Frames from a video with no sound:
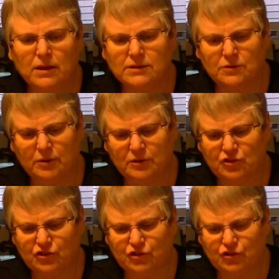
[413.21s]
So anyway,
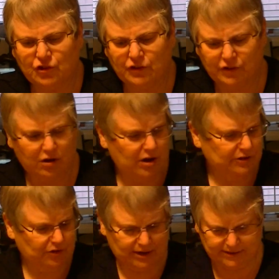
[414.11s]
it's just to show you the
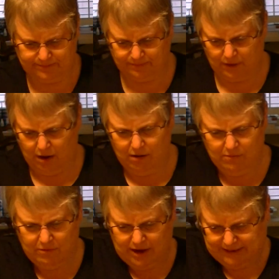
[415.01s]
contrast.
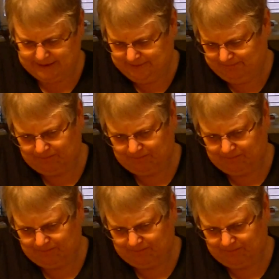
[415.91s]
All right.